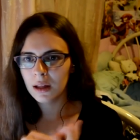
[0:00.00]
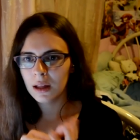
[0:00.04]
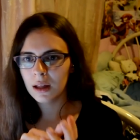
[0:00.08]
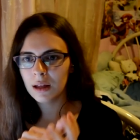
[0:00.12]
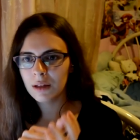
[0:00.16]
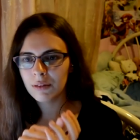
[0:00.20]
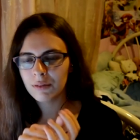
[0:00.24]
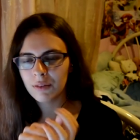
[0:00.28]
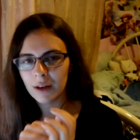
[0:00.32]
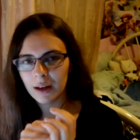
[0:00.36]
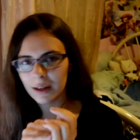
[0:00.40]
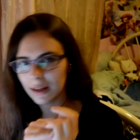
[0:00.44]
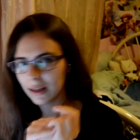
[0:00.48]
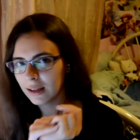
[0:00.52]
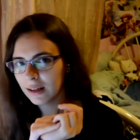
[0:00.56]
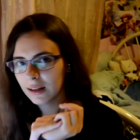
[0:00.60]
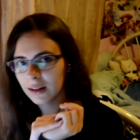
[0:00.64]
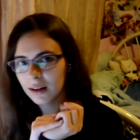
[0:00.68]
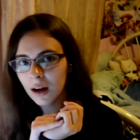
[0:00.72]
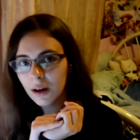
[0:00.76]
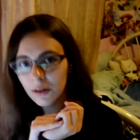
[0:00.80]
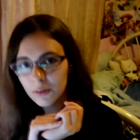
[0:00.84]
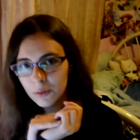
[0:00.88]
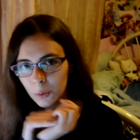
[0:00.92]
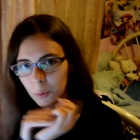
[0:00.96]
if I get
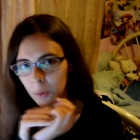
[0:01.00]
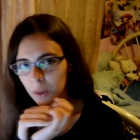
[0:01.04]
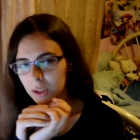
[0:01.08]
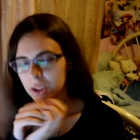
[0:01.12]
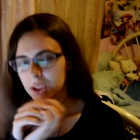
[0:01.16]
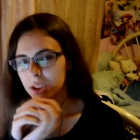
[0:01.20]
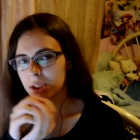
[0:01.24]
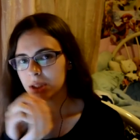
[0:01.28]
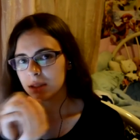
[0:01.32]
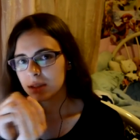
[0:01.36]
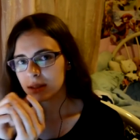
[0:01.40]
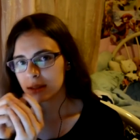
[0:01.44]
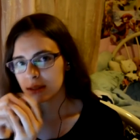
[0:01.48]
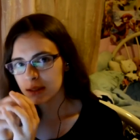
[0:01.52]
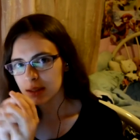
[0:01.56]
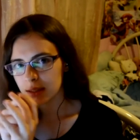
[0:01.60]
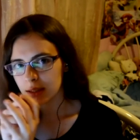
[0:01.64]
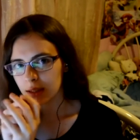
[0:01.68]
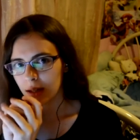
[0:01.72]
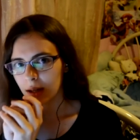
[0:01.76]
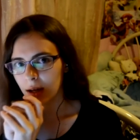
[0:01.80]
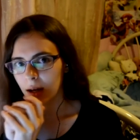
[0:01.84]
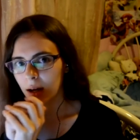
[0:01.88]
enough questions,